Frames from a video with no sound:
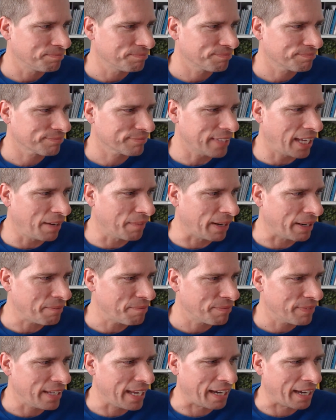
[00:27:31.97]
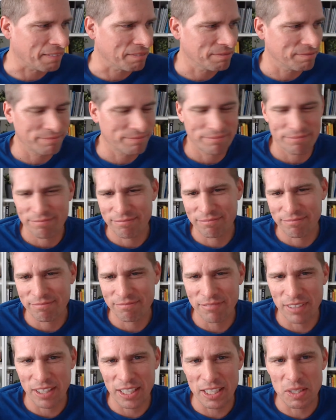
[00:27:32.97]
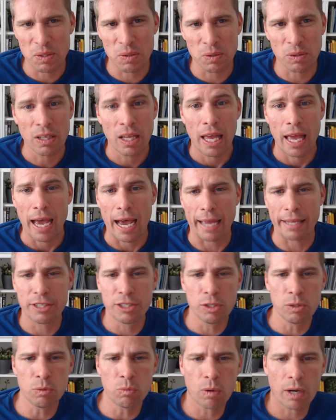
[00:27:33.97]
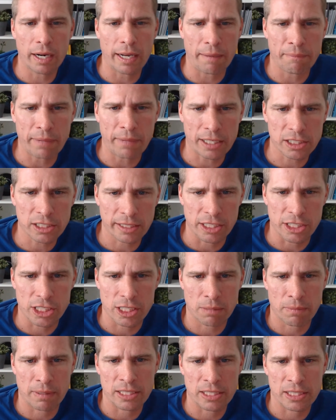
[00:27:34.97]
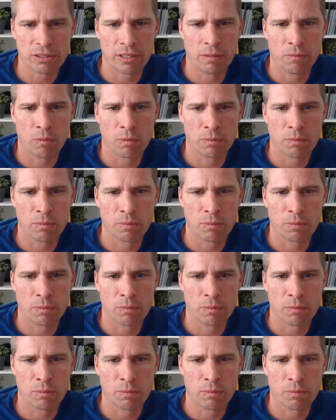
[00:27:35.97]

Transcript: anyway, yeah, very cool. I'm actually going to share my screen one more